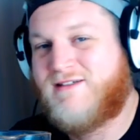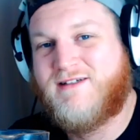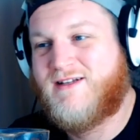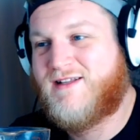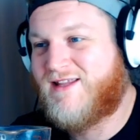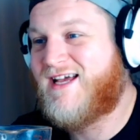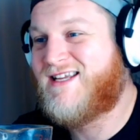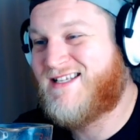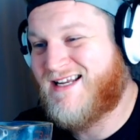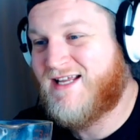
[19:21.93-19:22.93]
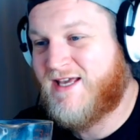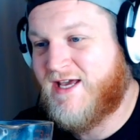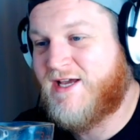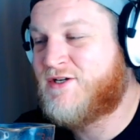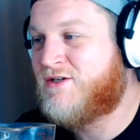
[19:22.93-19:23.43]
That is
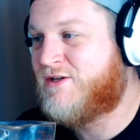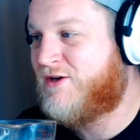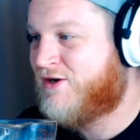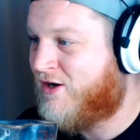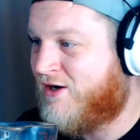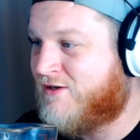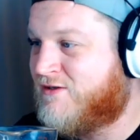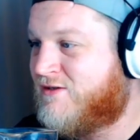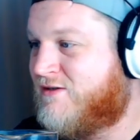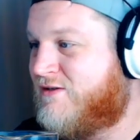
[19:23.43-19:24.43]
dedication to the cause.